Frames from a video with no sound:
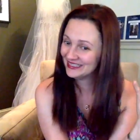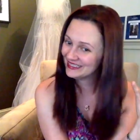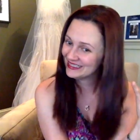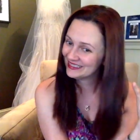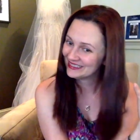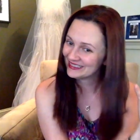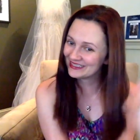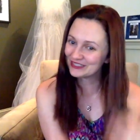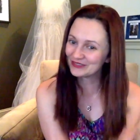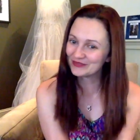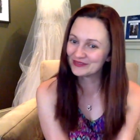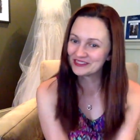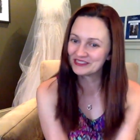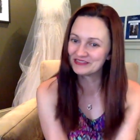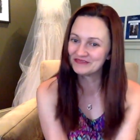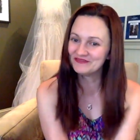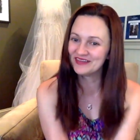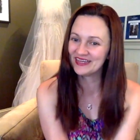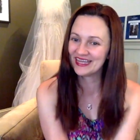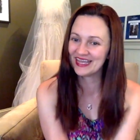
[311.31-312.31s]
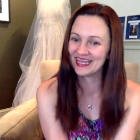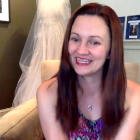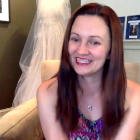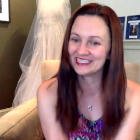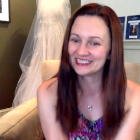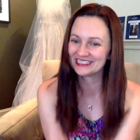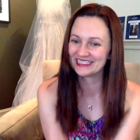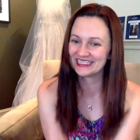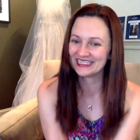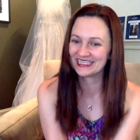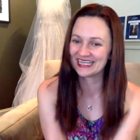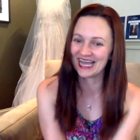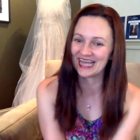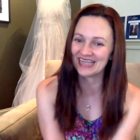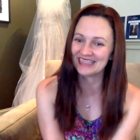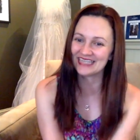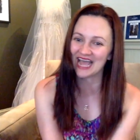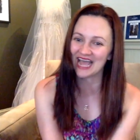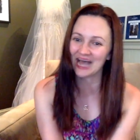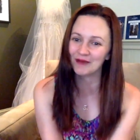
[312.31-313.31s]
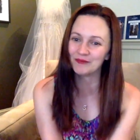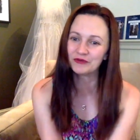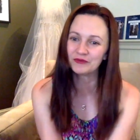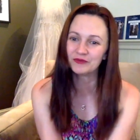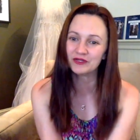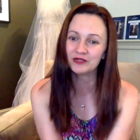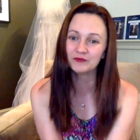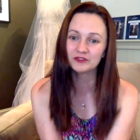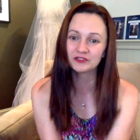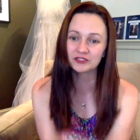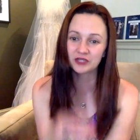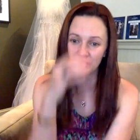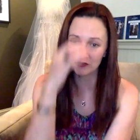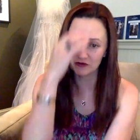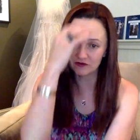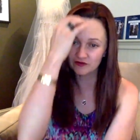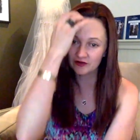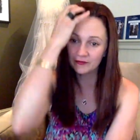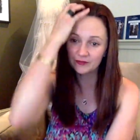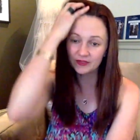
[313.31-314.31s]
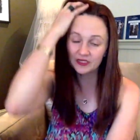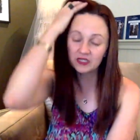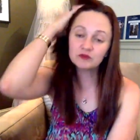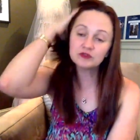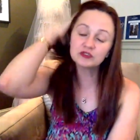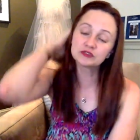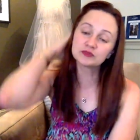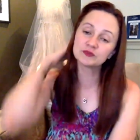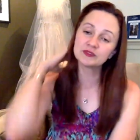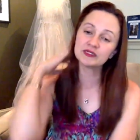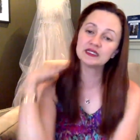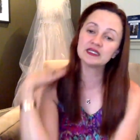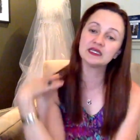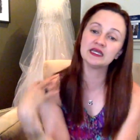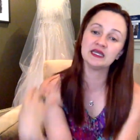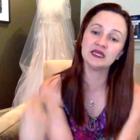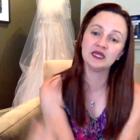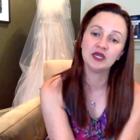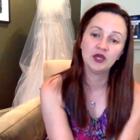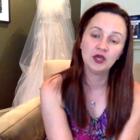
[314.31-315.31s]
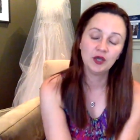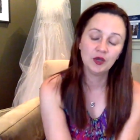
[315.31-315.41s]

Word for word: there was some vacationing that had to happen when it was over, but it was really,